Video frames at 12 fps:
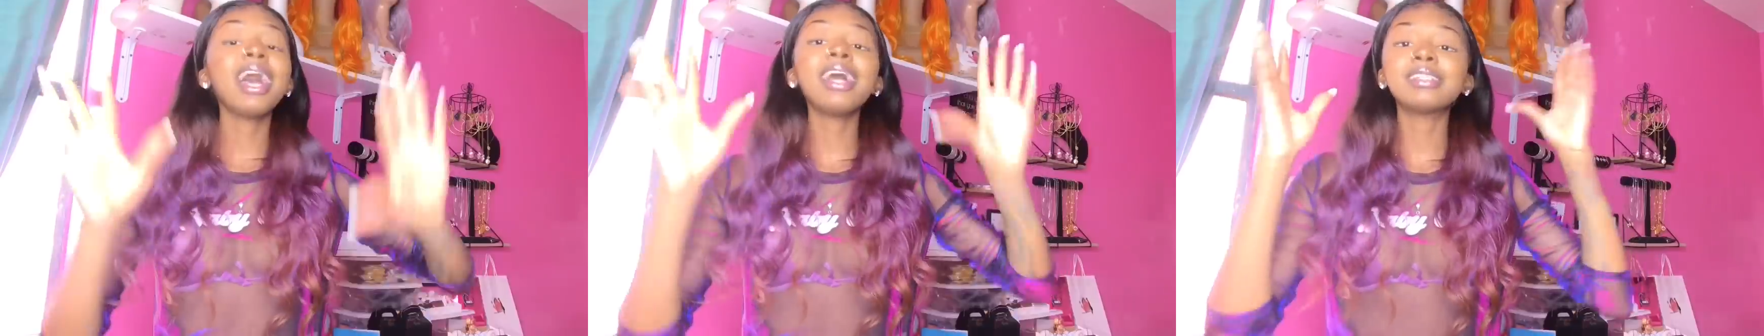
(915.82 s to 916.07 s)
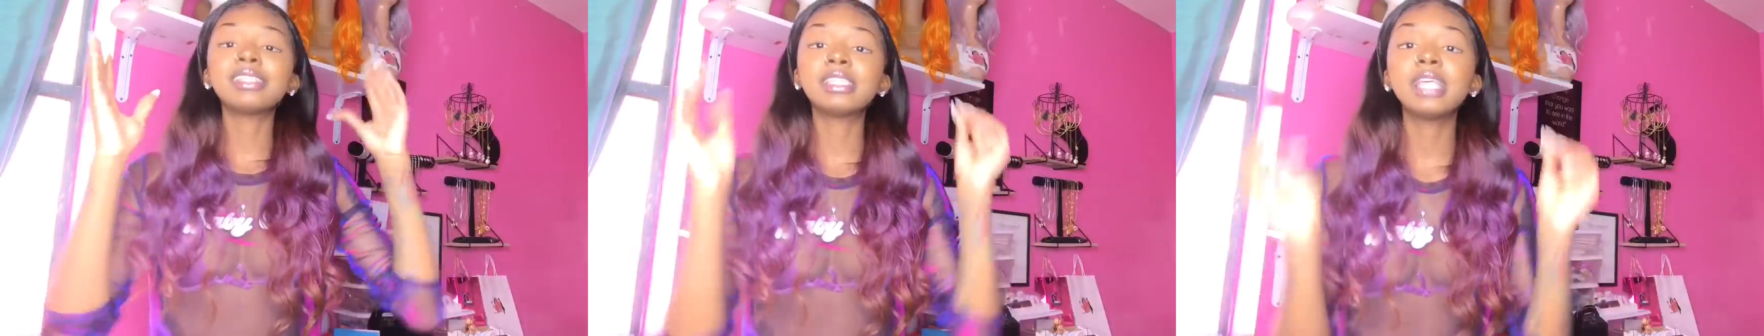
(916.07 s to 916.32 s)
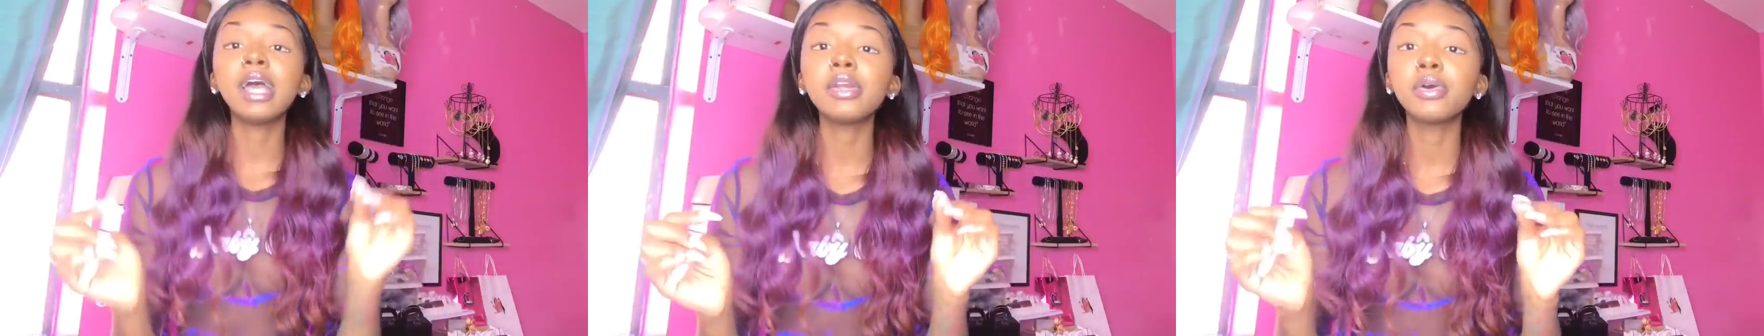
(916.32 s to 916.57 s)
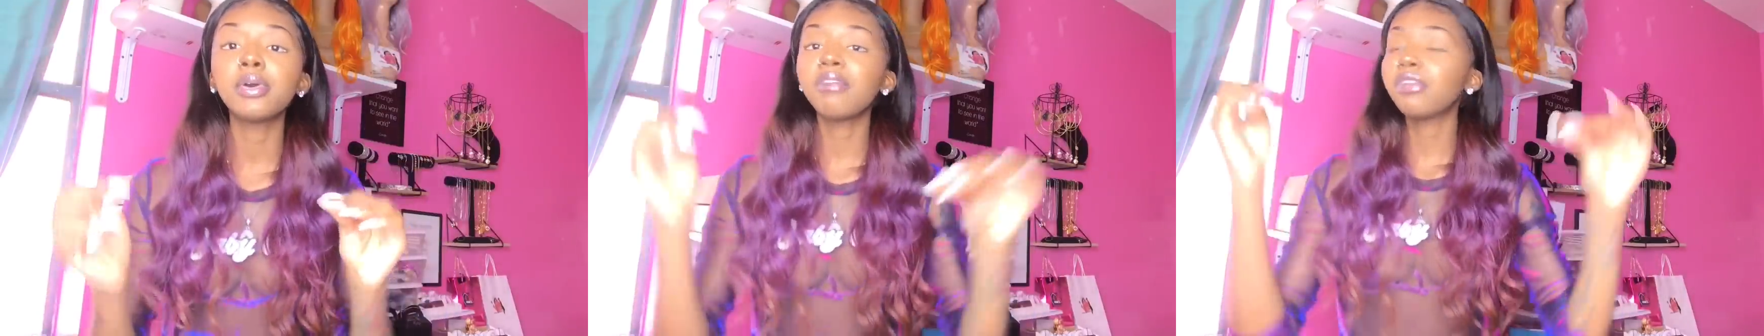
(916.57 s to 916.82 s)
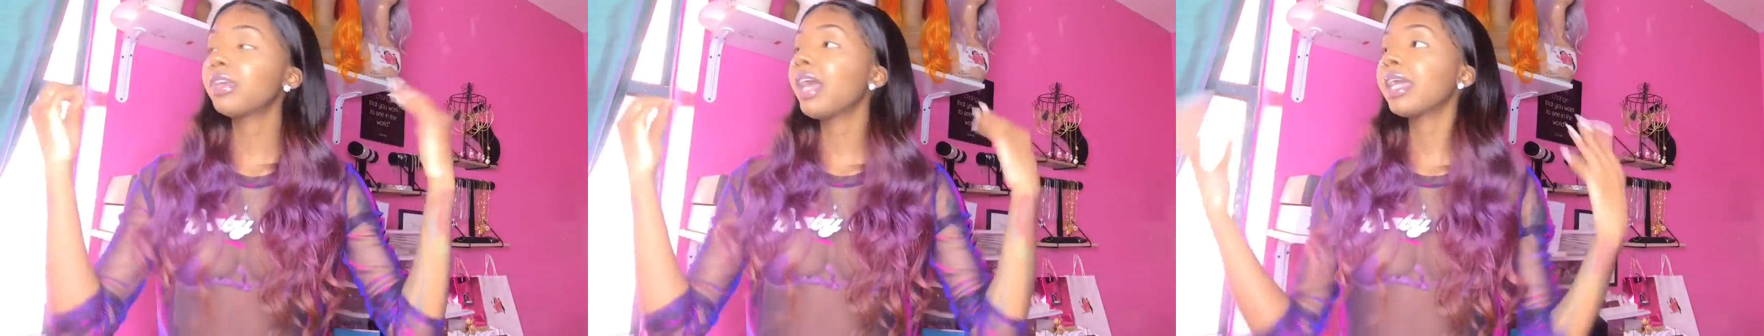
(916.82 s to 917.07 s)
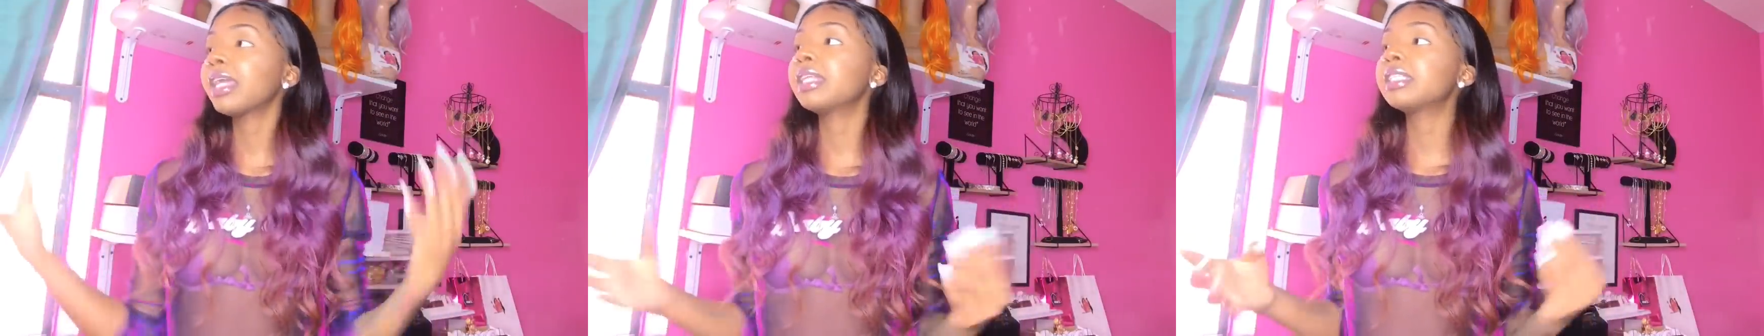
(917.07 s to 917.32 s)
Do not settle. If you're
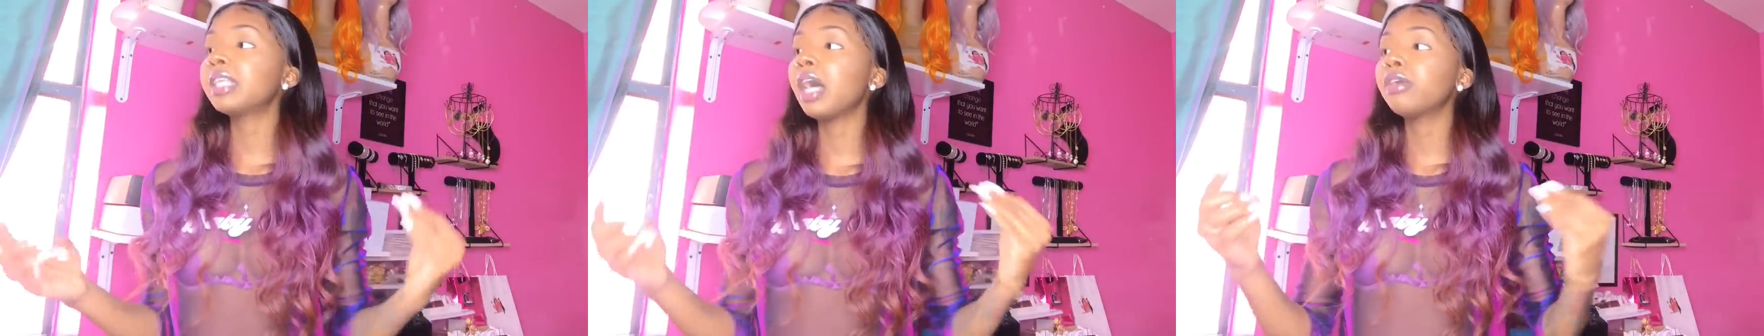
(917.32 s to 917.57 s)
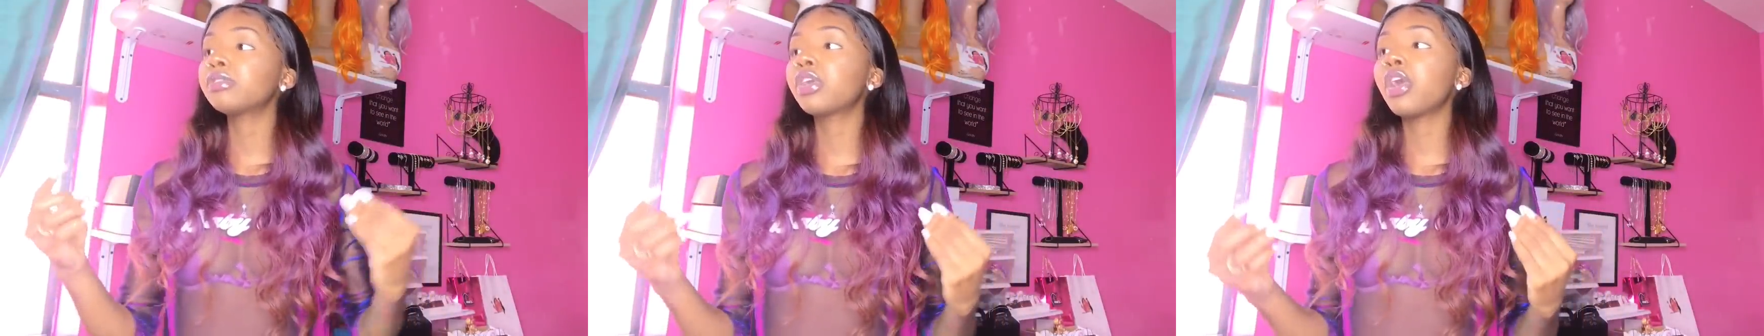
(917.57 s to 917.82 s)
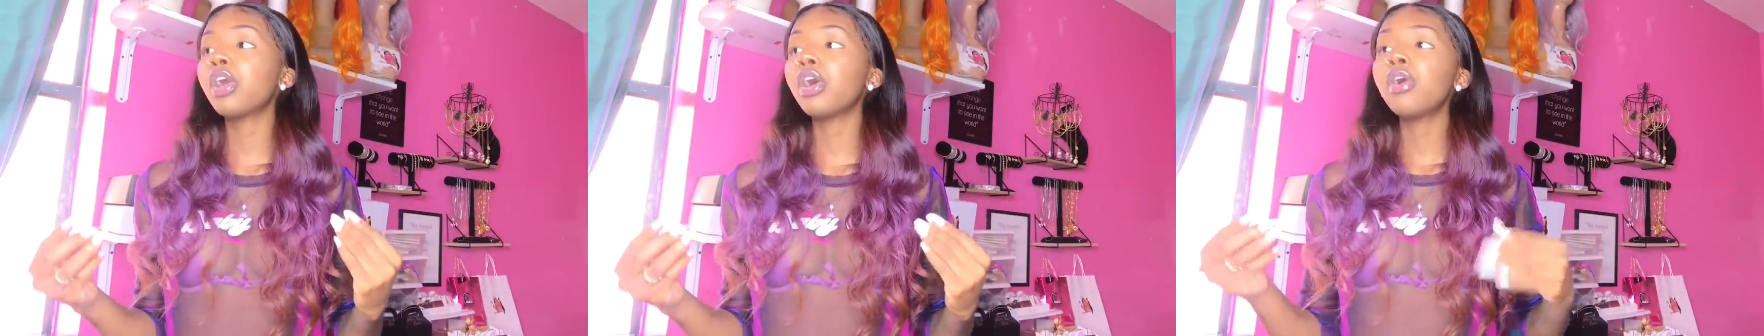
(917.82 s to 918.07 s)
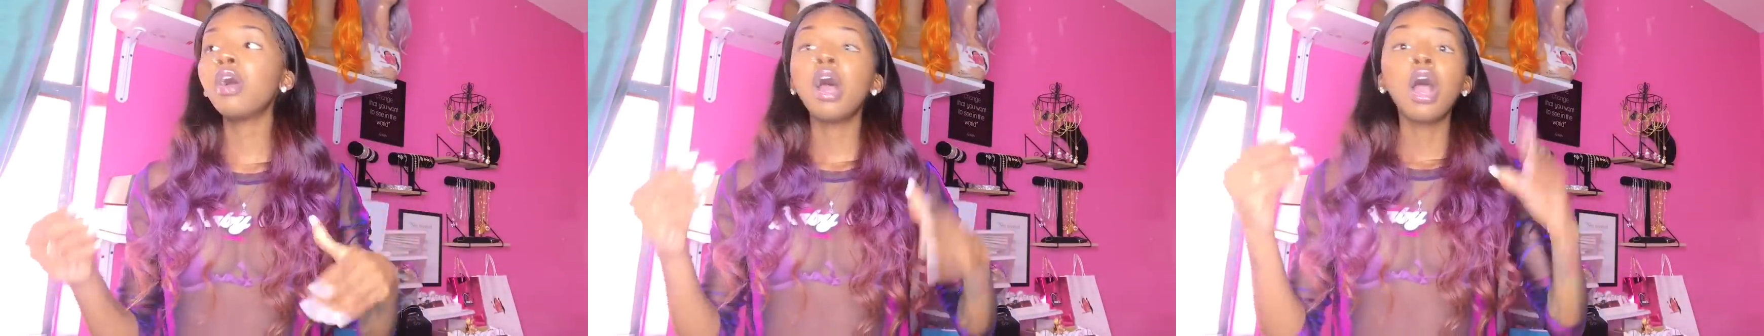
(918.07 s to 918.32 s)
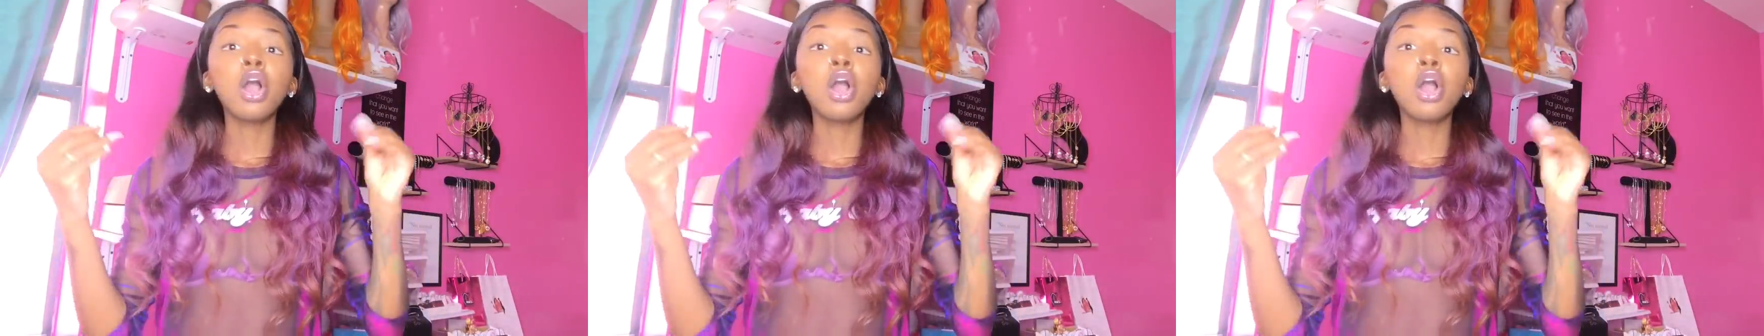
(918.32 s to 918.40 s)
not getting sales, girl,